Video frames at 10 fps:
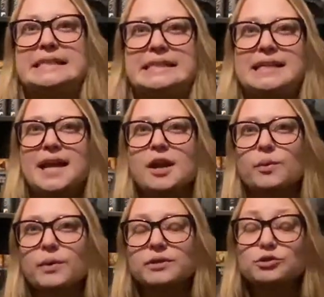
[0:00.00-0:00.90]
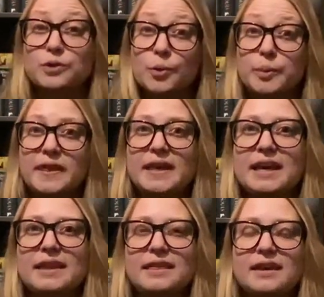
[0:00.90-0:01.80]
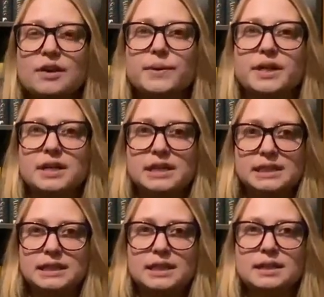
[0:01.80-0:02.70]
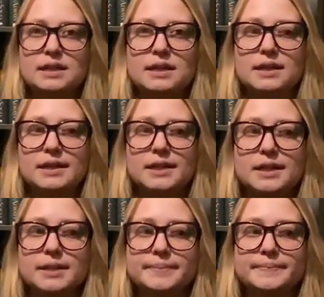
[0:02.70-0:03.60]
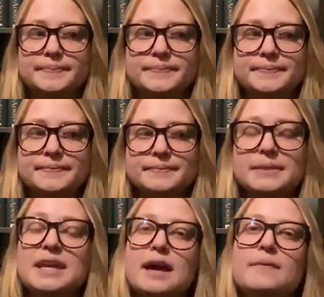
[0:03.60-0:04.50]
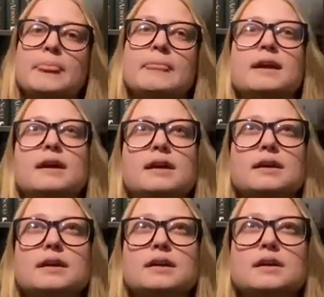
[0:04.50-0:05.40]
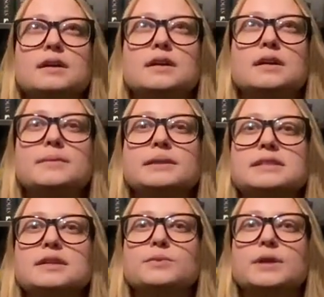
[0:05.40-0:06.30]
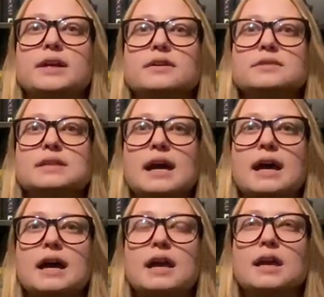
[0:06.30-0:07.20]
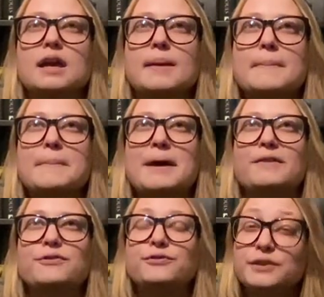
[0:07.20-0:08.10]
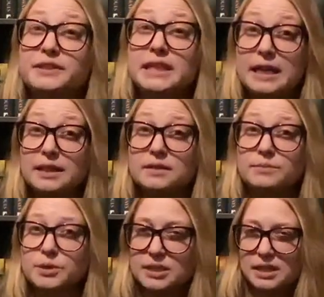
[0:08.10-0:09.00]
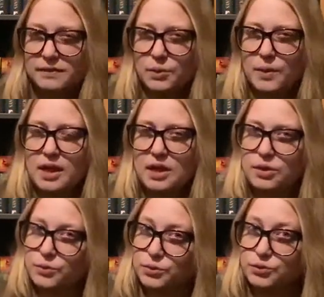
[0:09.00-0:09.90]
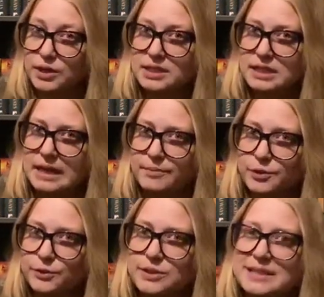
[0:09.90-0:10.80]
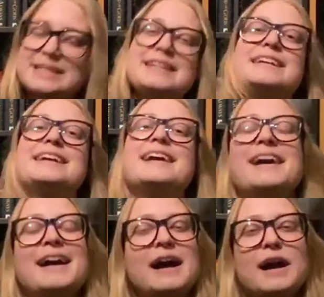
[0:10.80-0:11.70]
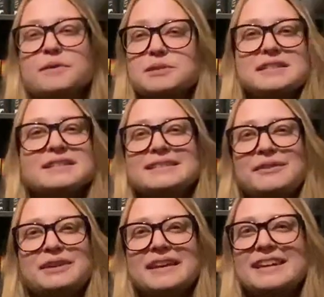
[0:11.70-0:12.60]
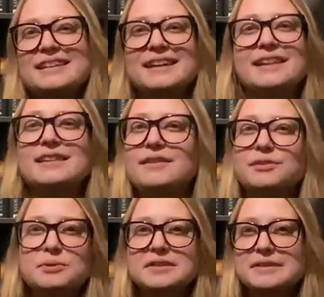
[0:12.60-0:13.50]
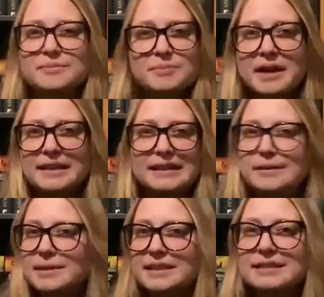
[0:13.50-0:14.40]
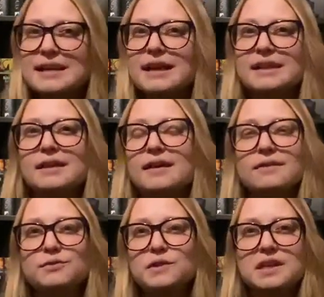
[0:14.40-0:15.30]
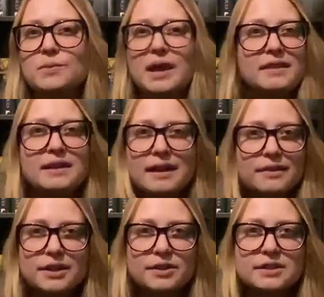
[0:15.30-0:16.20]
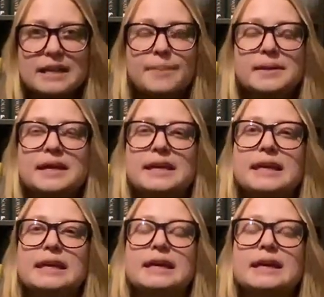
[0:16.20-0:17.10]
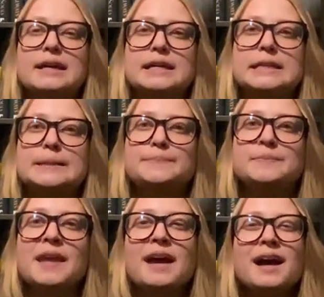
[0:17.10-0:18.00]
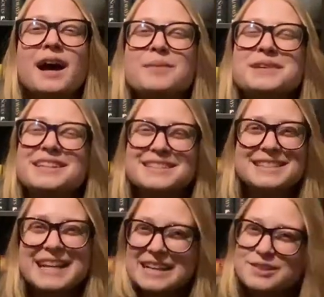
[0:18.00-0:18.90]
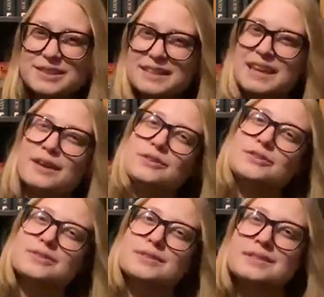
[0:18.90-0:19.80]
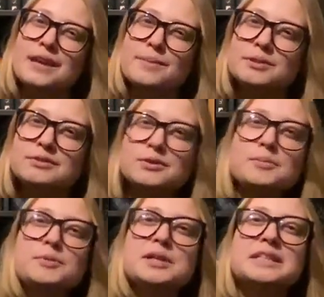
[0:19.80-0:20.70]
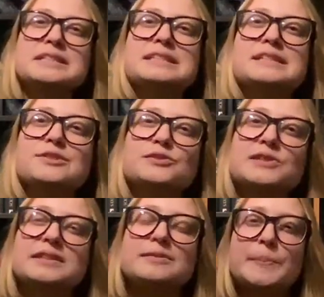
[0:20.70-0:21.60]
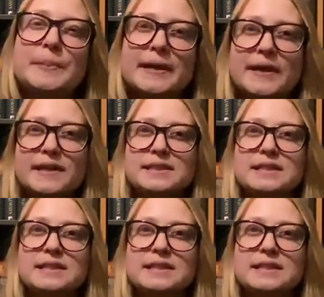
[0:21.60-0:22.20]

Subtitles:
heroine trope thing, I think, going on. But yeah. Let's see here. What else? I am about 58% of the way through Trust in the Emerald Sea. I'm still loving it. I love the Princess Bride elements. I love the way the narrator is happening. I'm not as attached to the characters as I am in a normal Brandon Sanderson, but